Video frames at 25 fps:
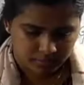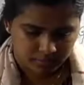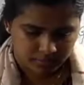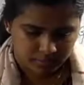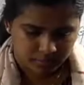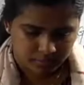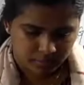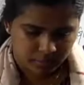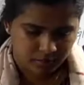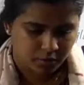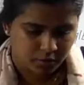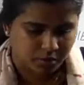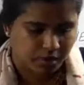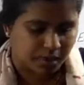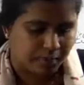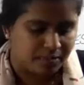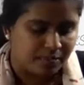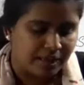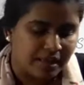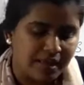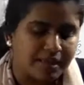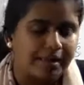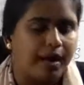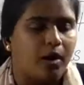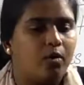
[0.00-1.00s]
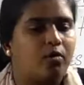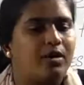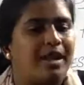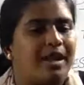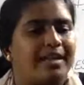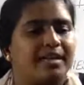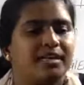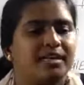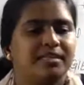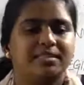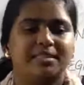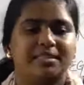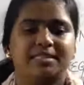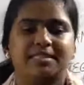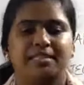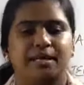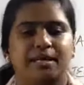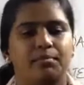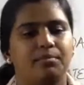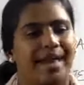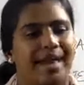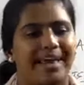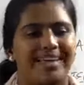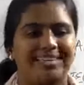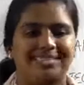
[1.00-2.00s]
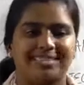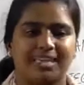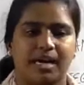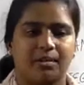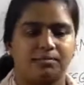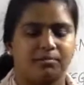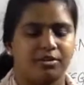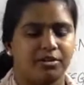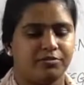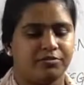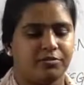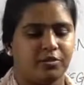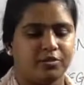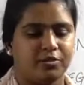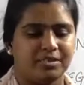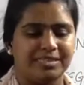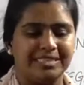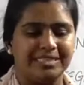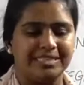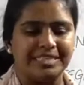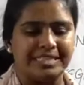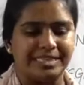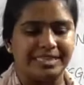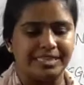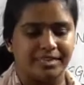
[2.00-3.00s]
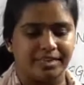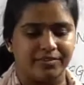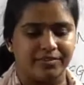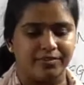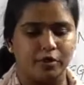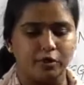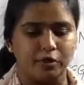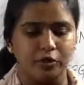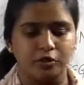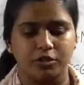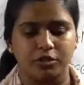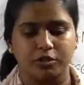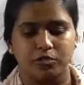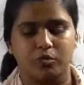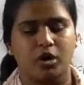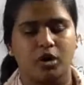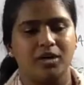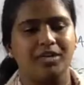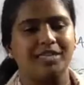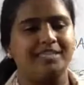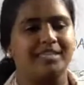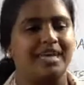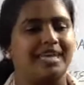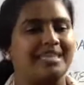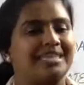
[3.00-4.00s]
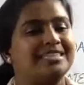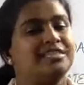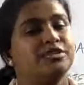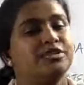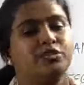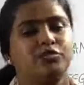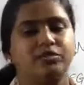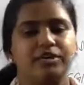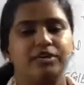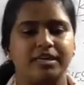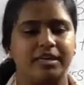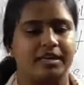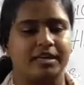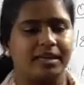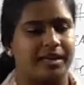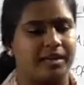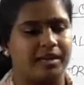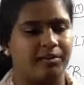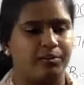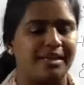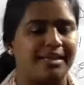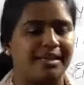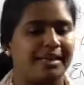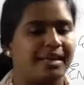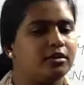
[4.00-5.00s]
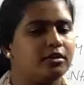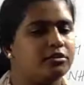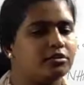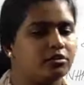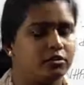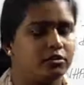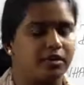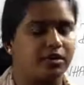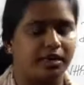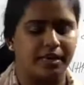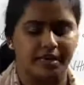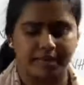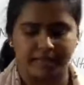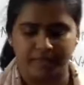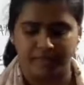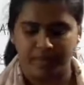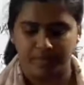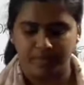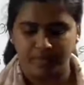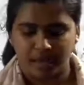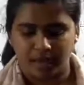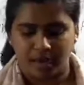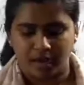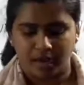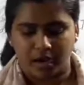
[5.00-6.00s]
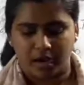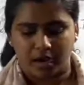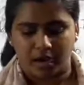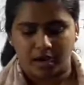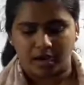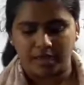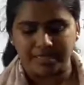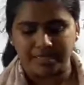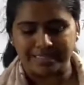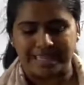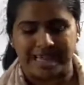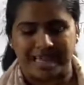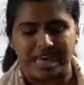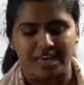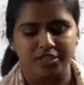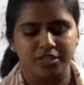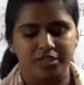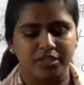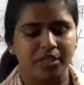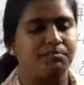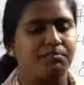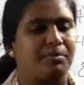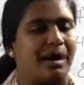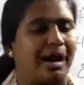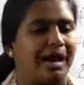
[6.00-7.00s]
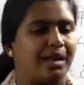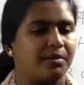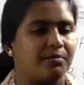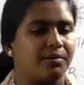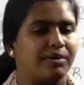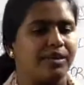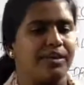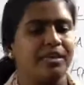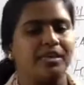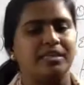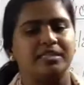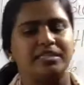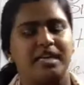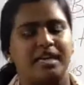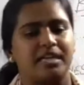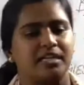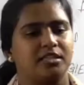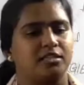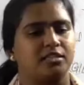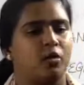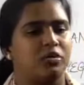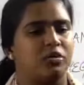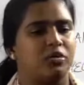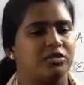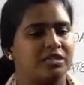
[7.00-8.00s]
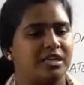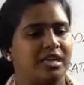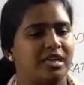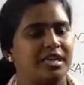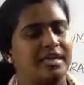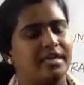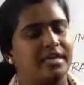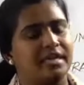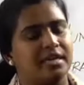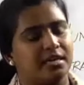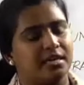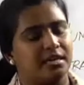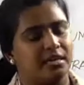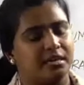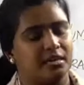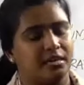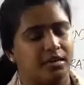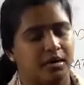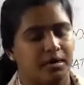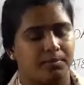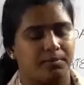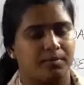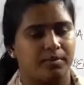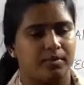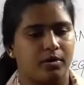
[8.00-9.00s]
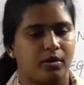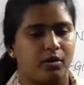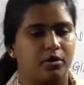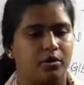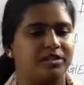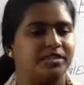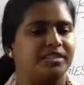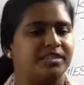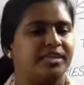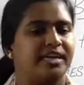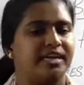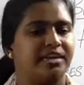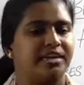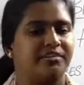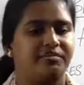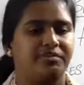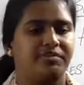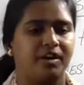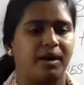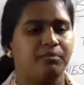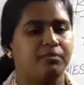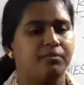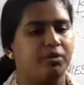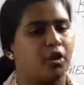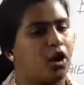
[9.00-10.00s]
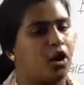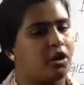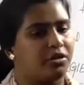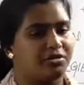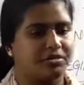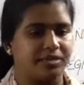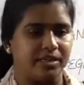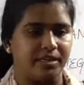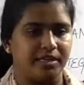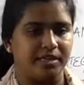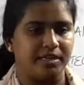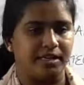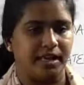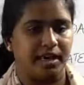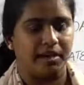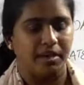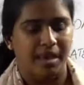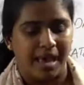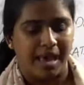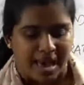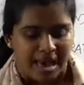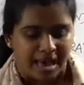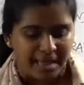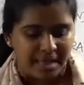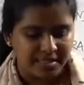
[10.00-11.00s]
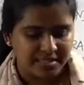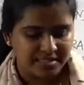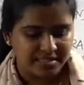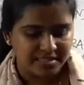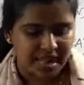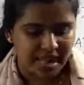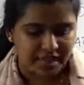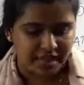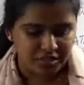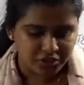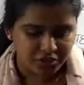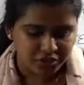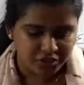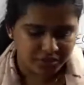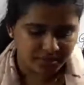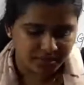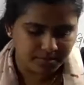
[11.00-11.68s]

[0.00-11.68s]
Okay. Now let us see some examples for this green revolution. What is that? Is sugar cane. We will take sugar cane. Sarcharum barbary, that is originally originated from North India, and Sarcharum